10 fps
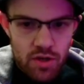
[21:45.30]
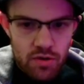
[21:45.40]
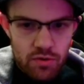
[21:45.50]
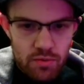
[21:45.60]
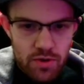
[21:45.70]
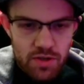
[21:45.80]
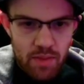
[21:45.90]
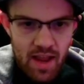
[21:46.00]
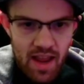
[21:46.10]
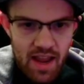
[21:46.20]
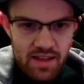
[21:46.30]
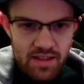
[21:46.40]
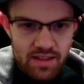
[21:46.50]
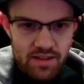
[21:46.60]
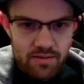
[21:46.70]
Do we just
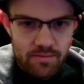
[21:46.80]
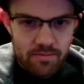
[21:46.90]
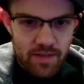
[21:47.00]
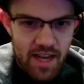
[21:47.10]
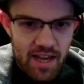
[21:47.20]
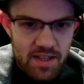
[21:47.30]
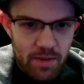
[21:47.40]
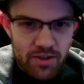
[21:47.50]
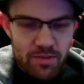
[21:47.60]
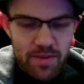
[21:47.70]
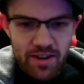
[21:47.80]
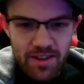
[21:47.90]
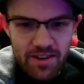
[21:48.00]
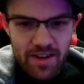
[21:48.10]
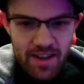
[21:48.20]
pass? They can't Spectrum here
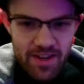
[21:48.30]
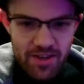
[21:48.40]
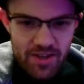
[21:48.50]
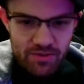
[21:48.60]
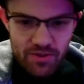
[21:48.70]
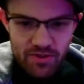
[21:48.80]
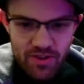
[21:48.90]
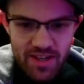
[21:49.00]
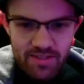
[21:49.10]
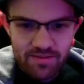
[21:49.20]
either. Yeah, they just retreat.